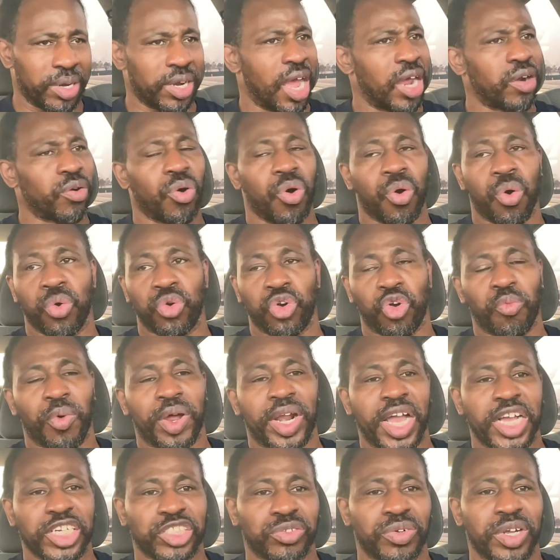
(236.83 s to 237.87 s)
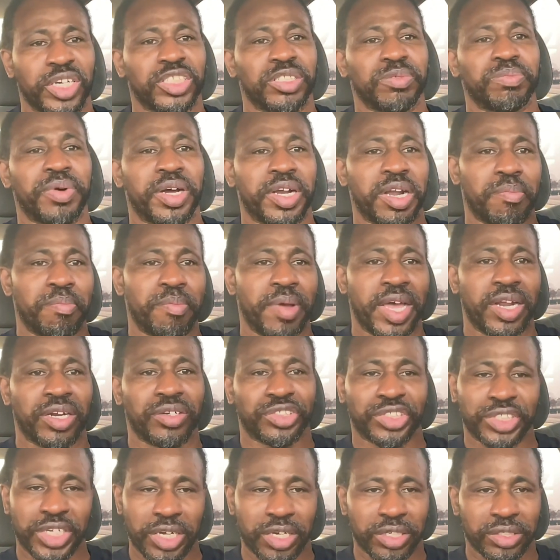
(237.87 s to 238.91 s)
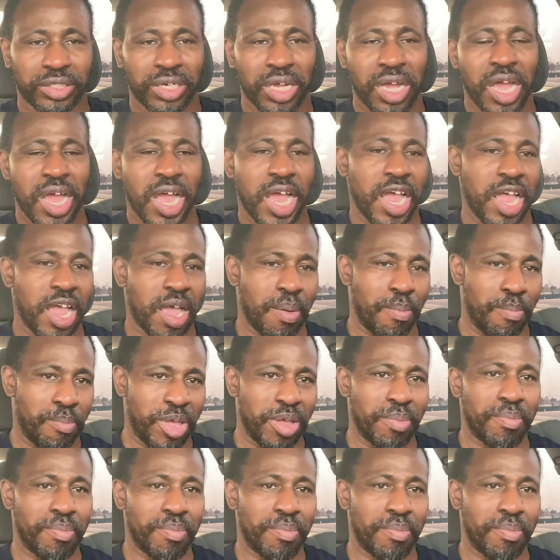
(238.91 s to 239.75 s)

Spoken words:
I don't owe nobody explanation but the man upstairs and me,